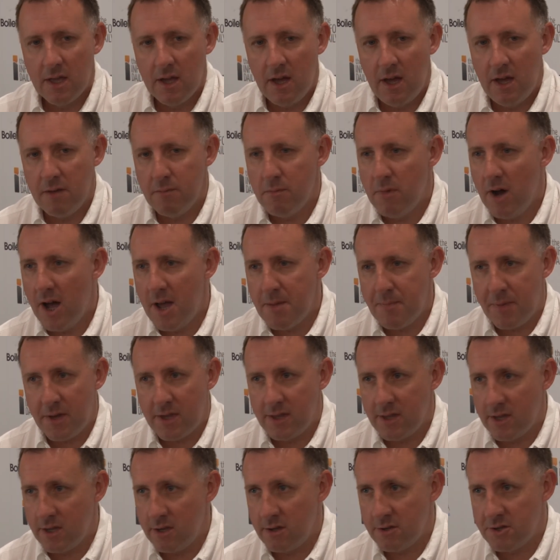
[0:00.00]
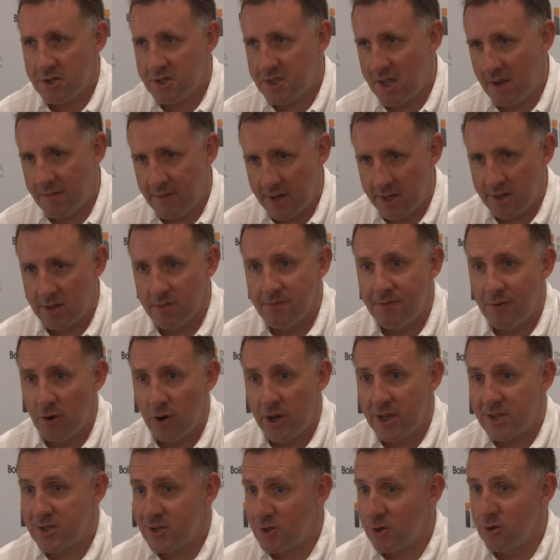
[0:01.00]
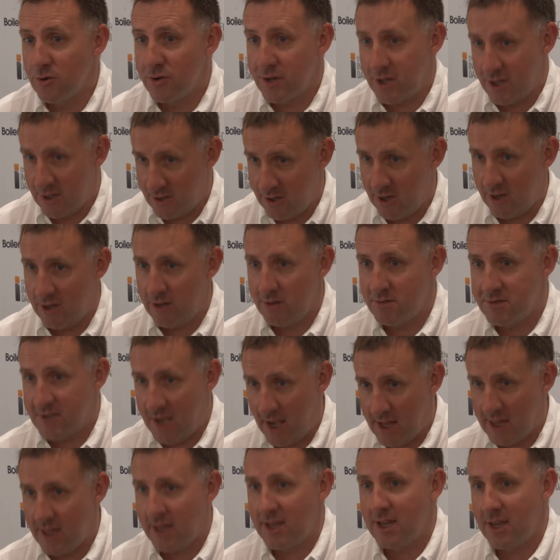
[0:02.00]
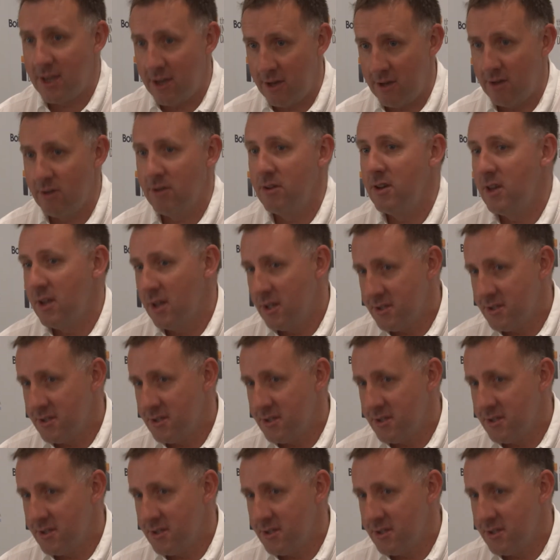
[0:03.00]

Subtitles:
It might be that you just have a little voice talking to you, telling you,